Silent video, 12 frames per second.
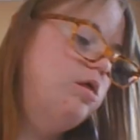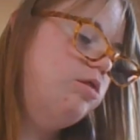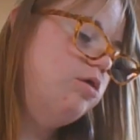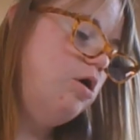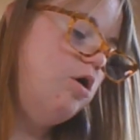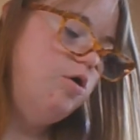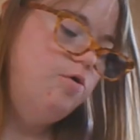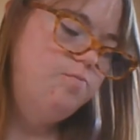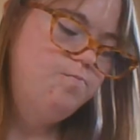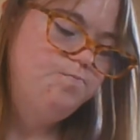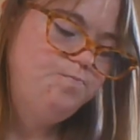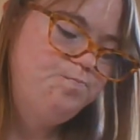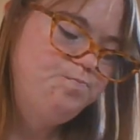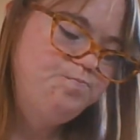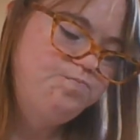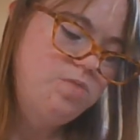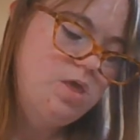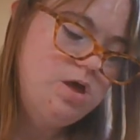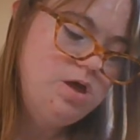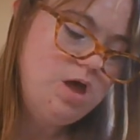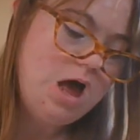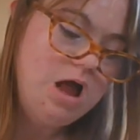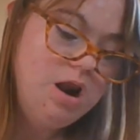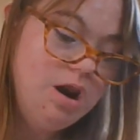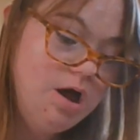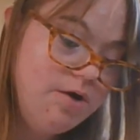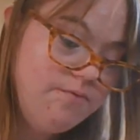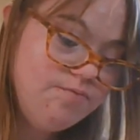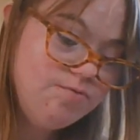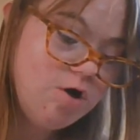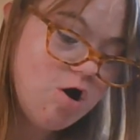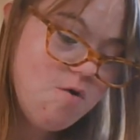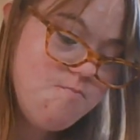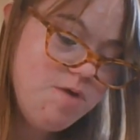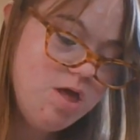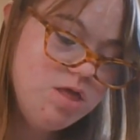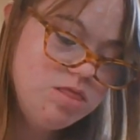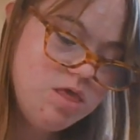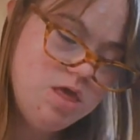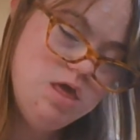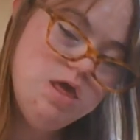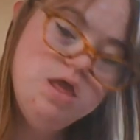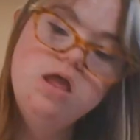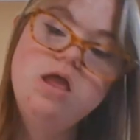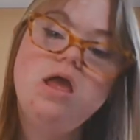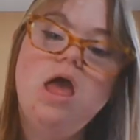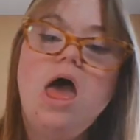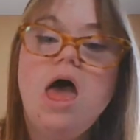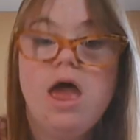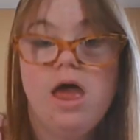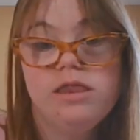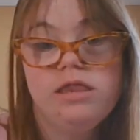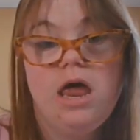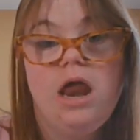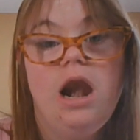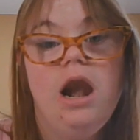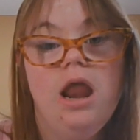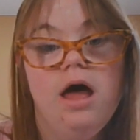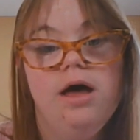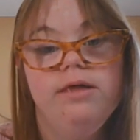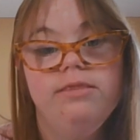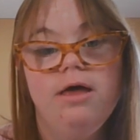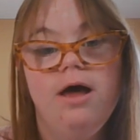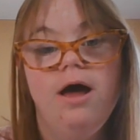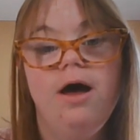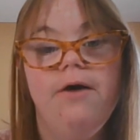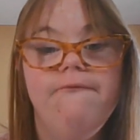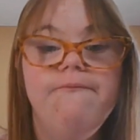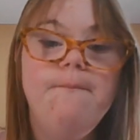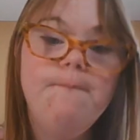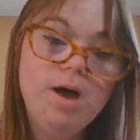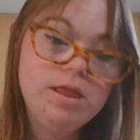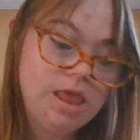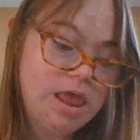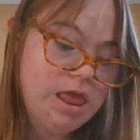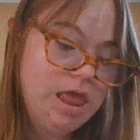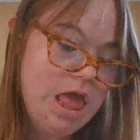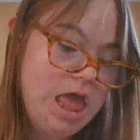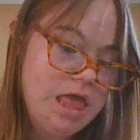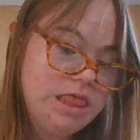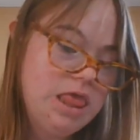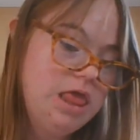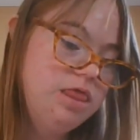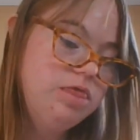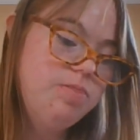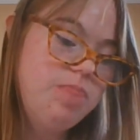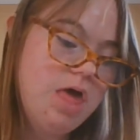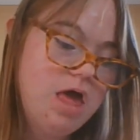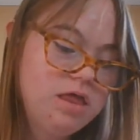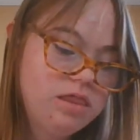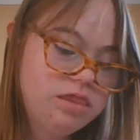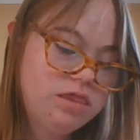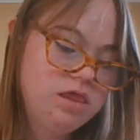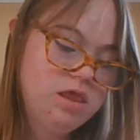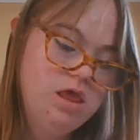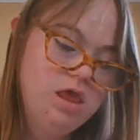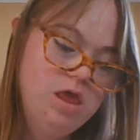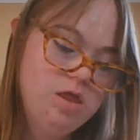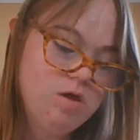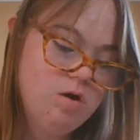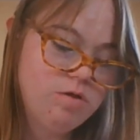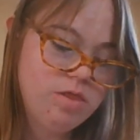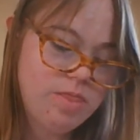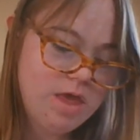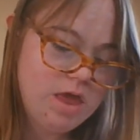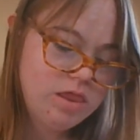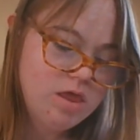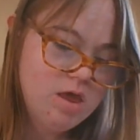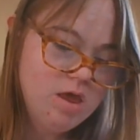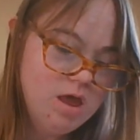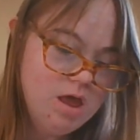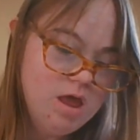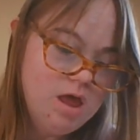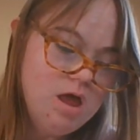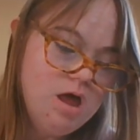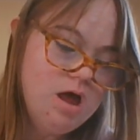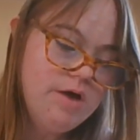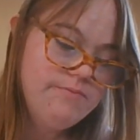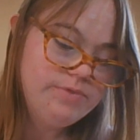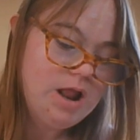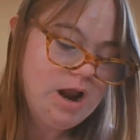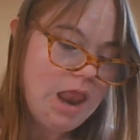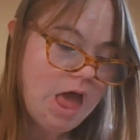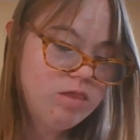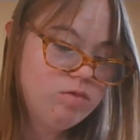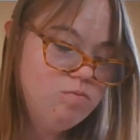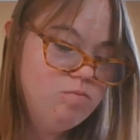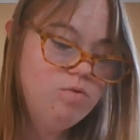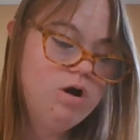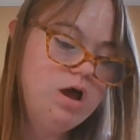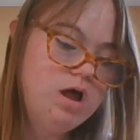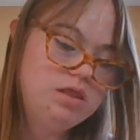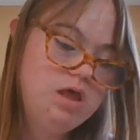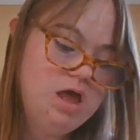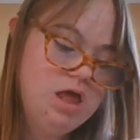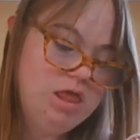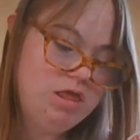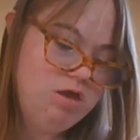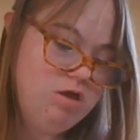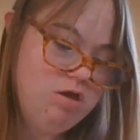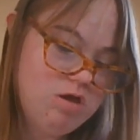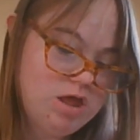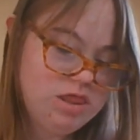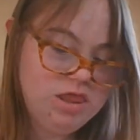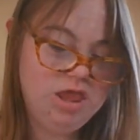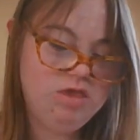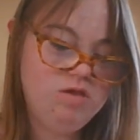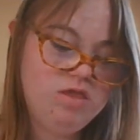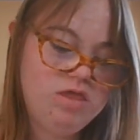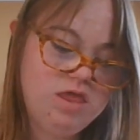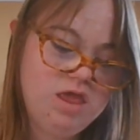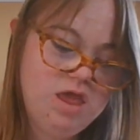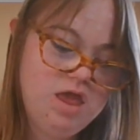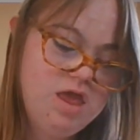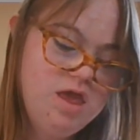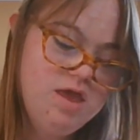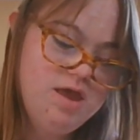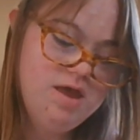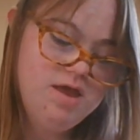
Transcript: So I love Dhar Mann. He has a lot of money and he's the best. always the best. Um, the last one you guys need to see